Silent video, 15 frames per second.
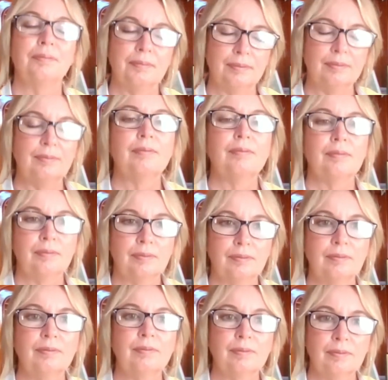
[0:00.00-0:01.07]
those
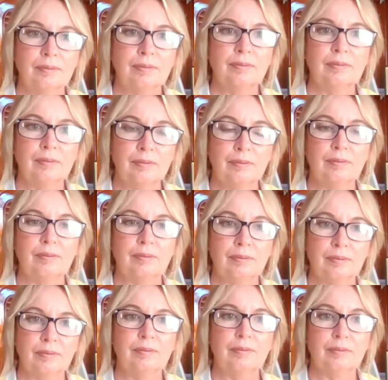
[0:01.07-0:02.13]
problem individuals
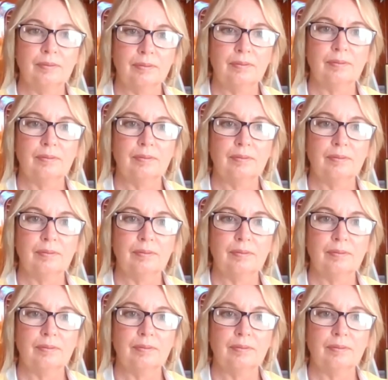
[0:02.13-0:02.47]
again.